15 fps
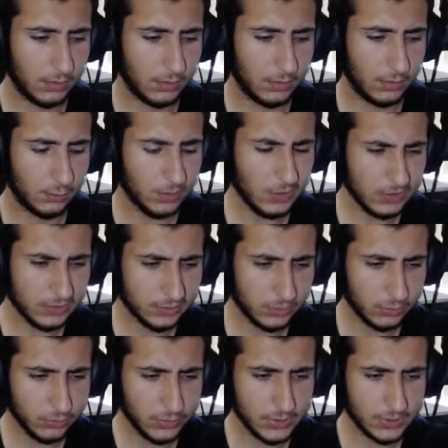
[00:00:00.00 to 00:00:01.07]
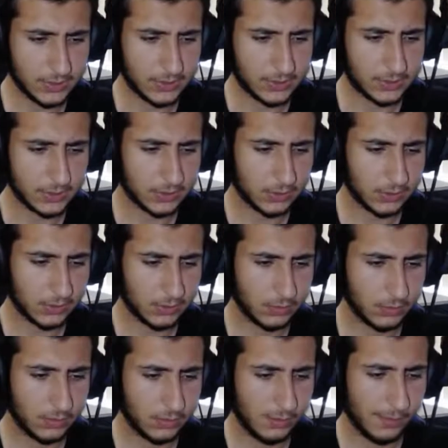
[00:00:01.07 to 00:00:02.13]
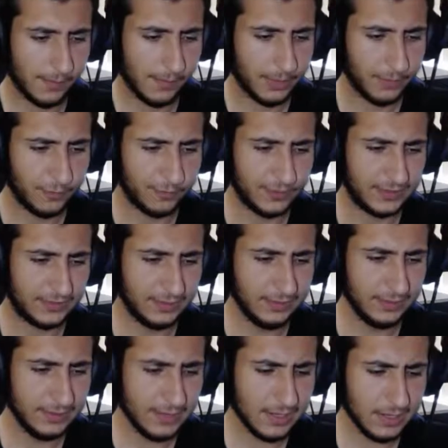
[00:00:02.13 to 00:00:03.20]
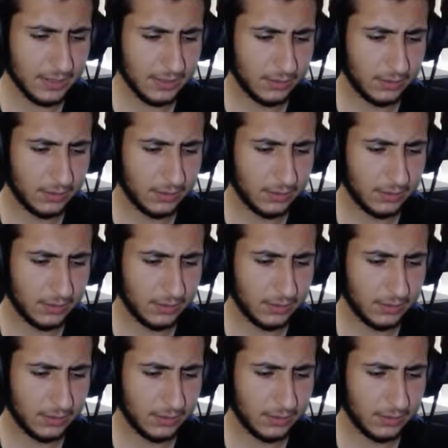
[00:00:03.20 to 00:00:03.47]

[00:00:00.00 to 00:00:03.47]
What? Who is this? Vitinha?